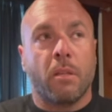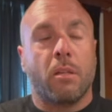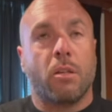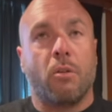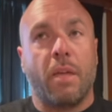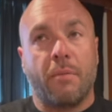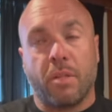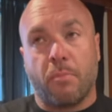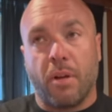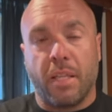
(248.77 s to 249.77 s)
So that was
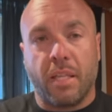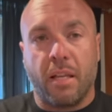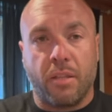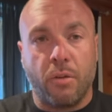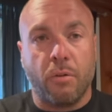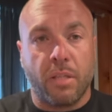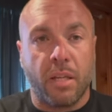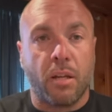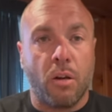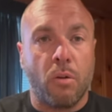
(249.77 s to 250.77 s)
a bright side too. It
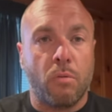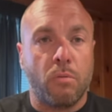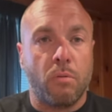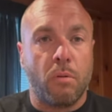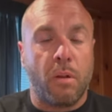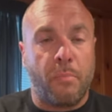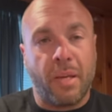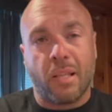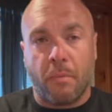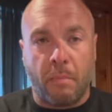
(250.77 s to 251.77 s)

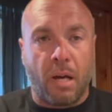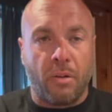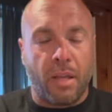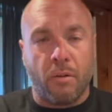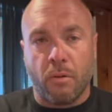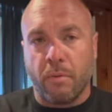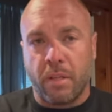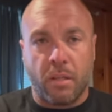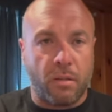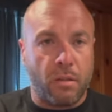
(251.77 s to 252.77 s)
picked up a mile an hour,
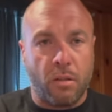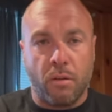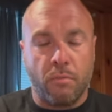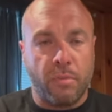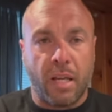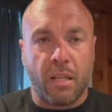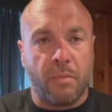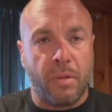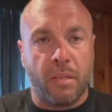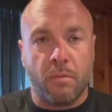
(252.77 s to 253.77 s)
which, that could have
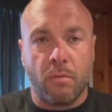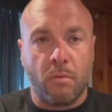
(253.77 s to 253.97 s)
been